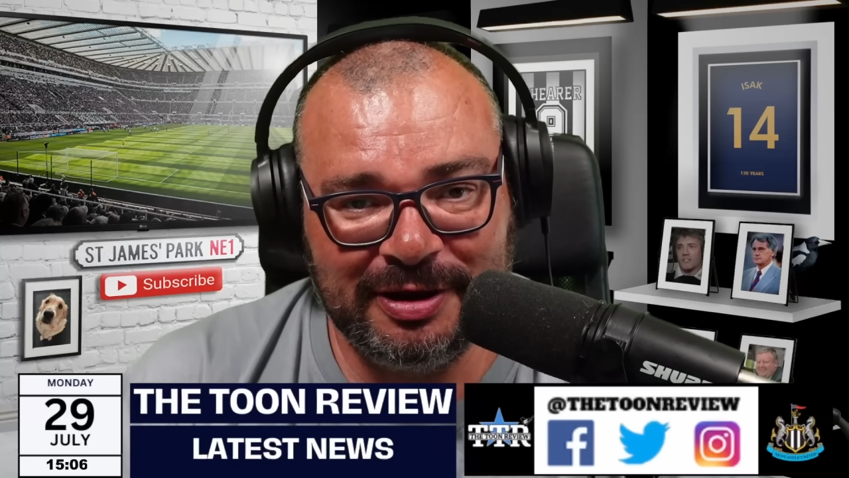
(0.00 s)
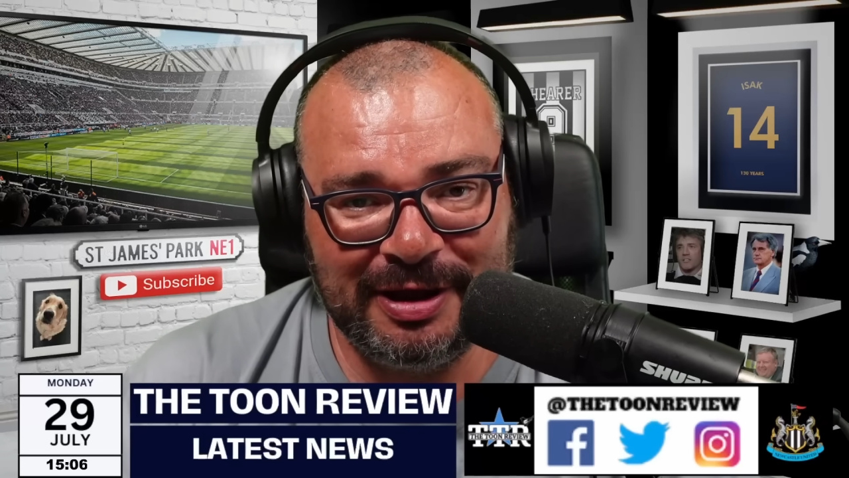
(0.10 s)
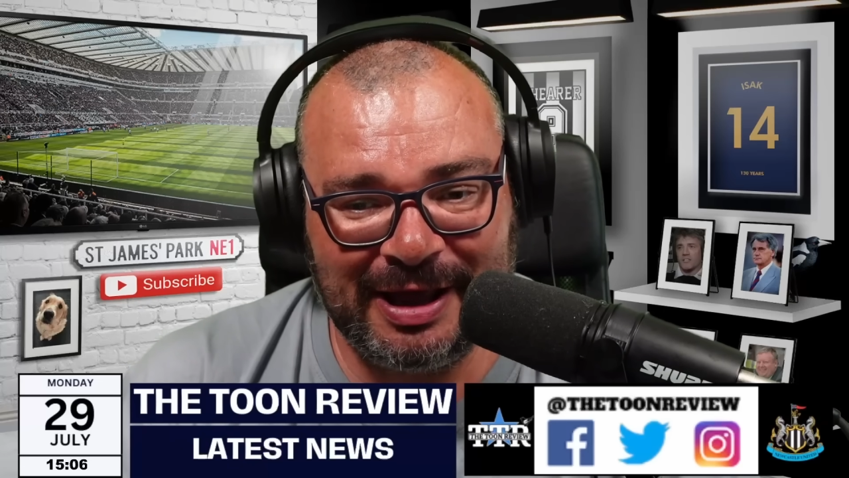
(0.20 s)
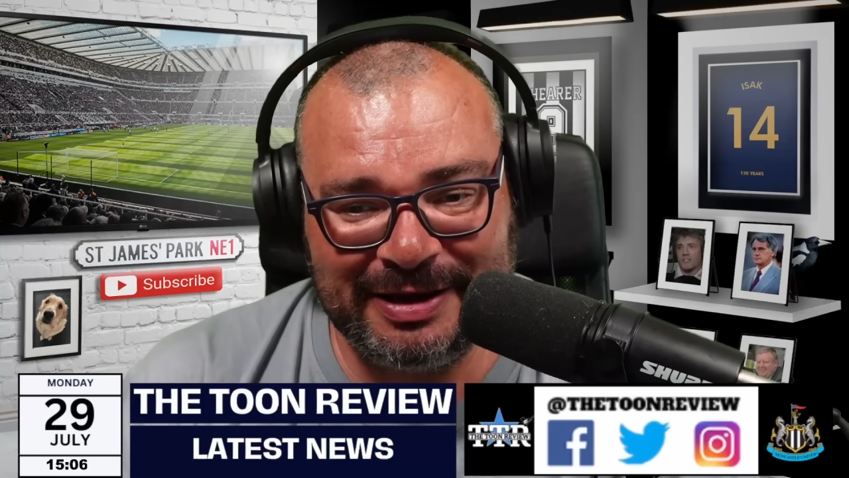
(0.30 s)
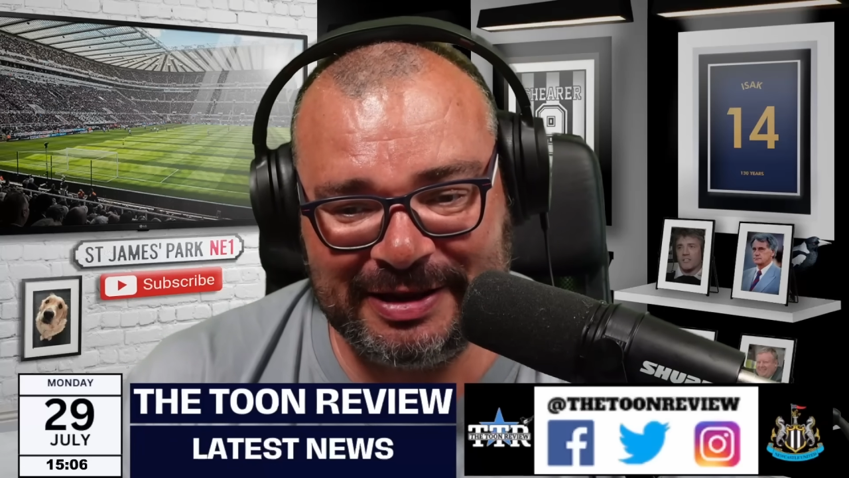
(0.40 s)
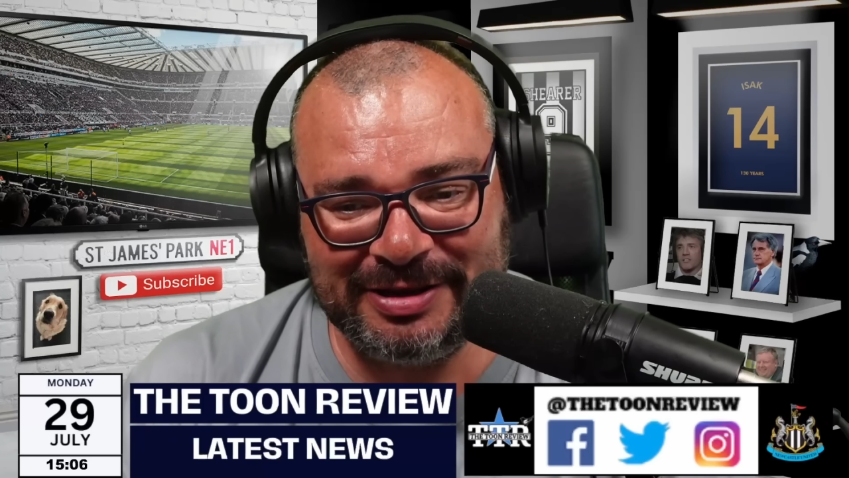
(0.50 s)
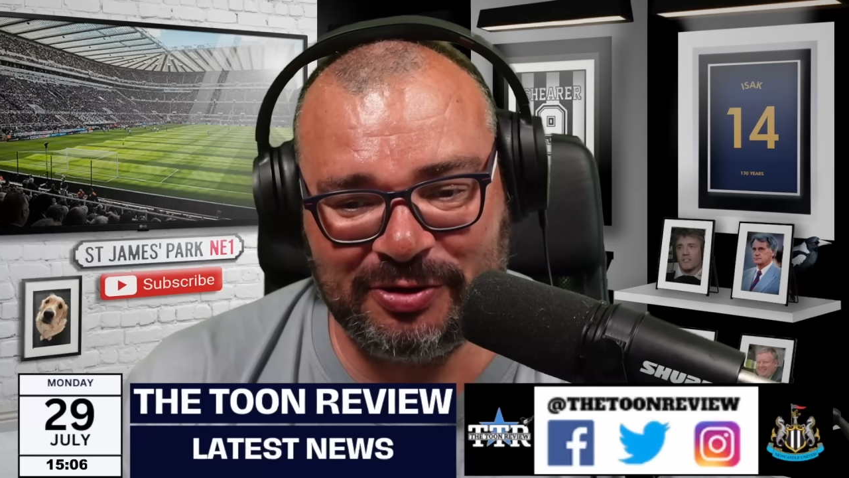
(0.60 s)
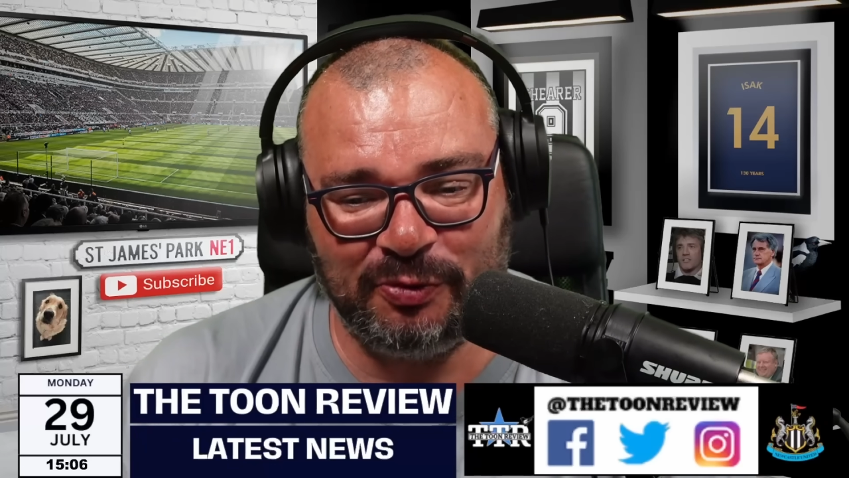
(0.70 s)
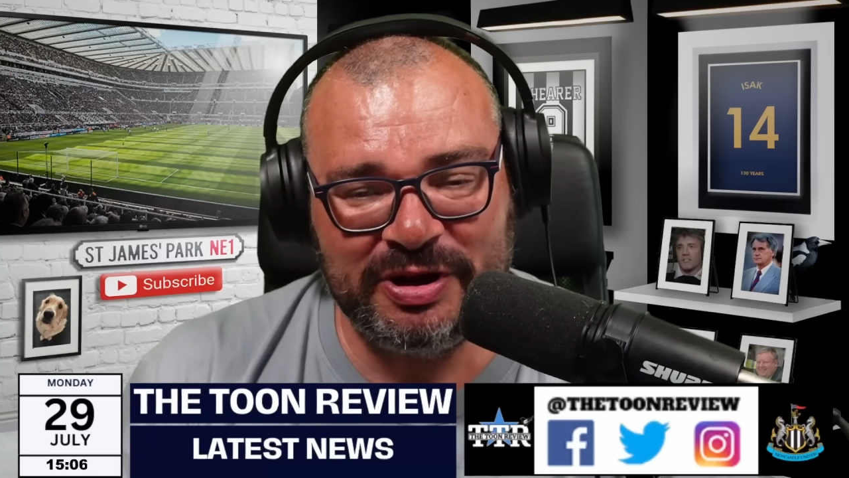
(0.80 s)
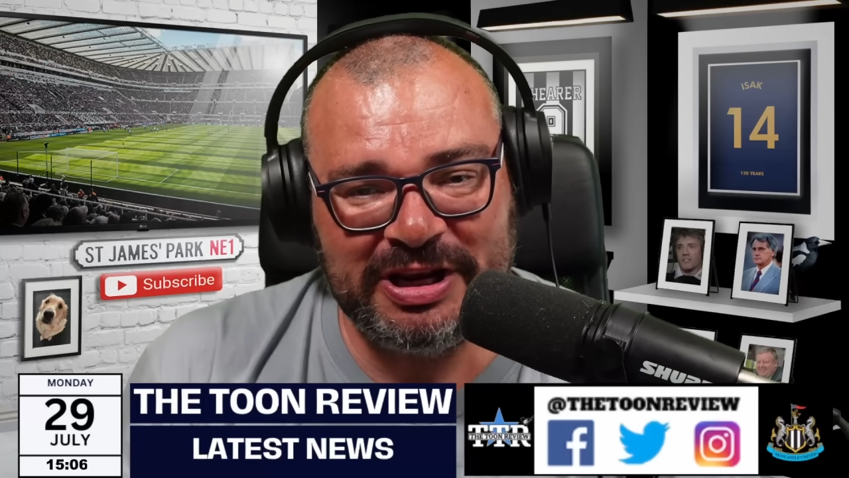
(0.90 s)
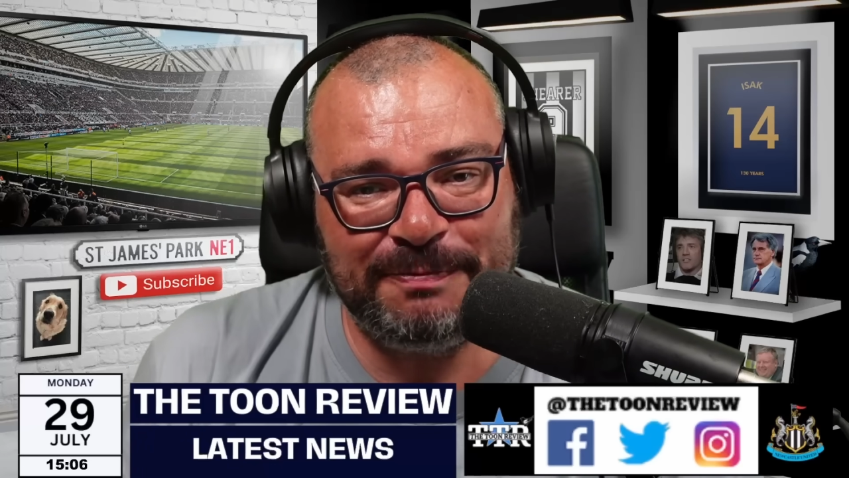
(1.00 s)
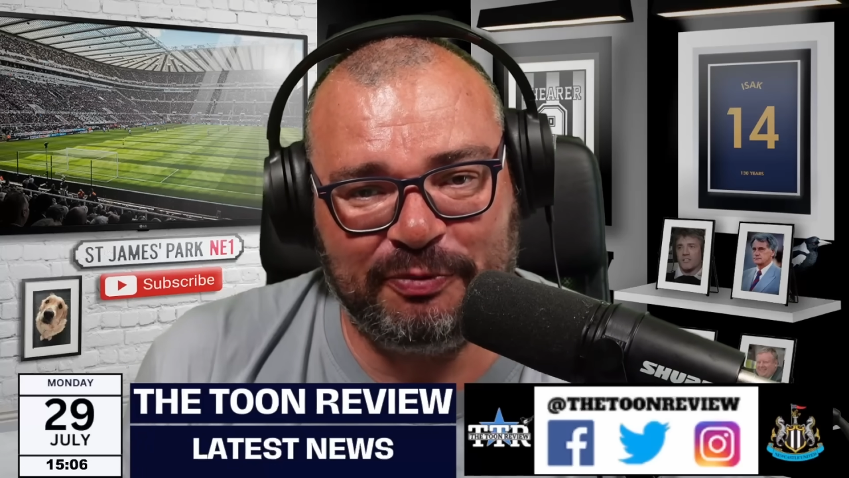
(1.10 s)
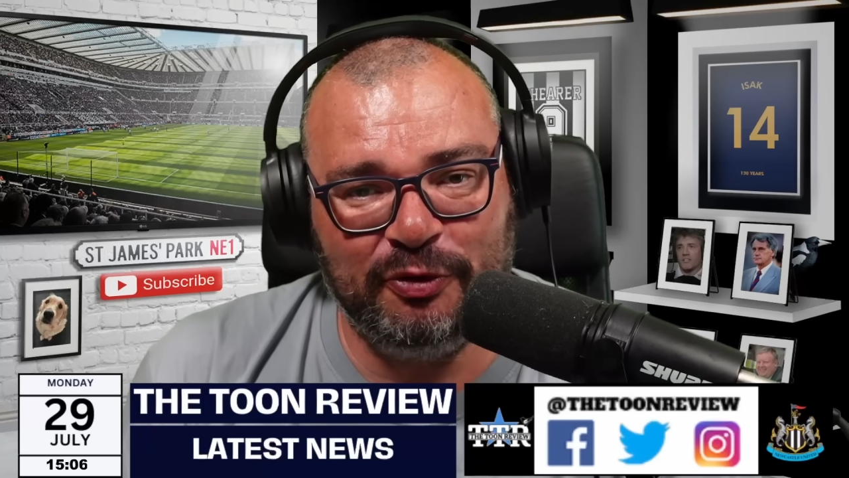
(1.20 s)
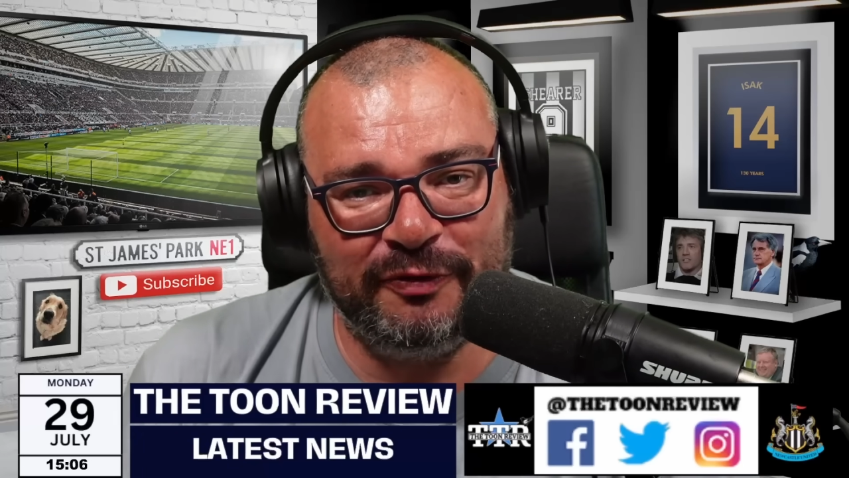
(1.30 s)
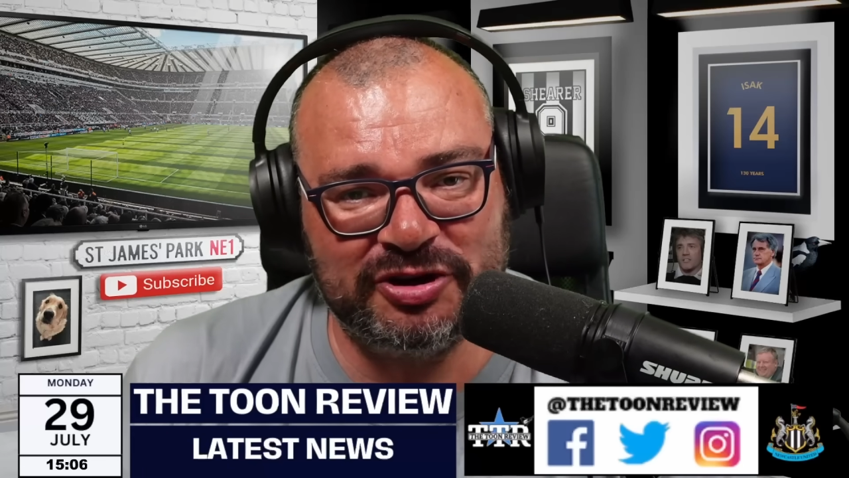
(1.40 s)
And, you know, we need proven